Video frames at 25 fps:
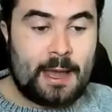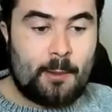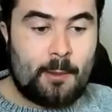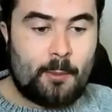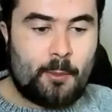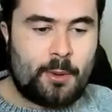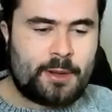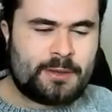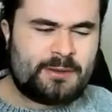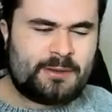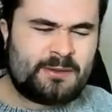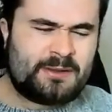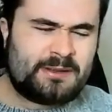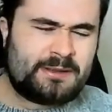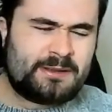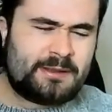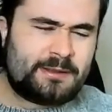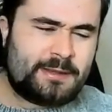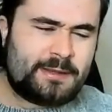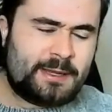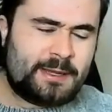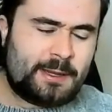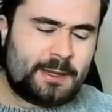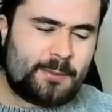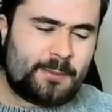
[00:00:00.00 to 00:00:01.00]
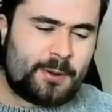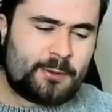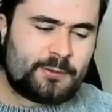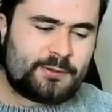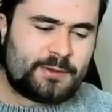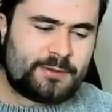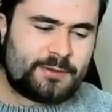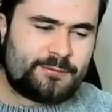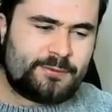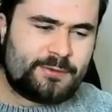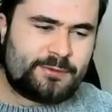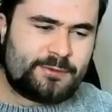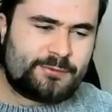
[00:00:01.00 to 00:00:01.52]
But the thing about
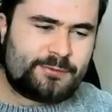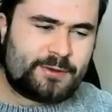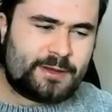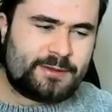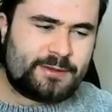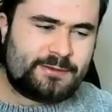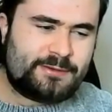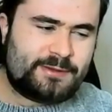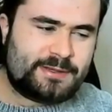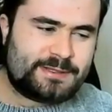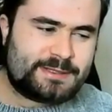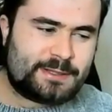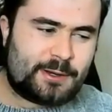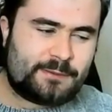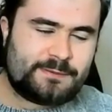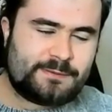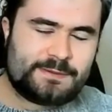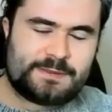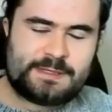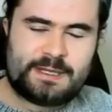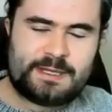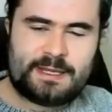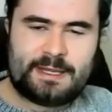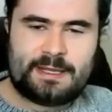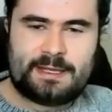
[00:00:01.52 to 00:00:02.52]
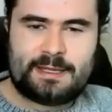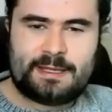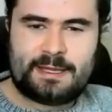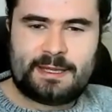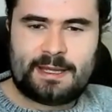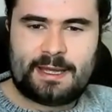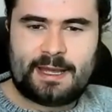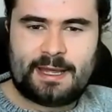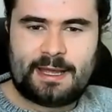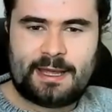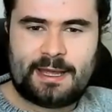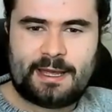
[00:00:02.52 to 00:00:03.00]
toughest fights is obviously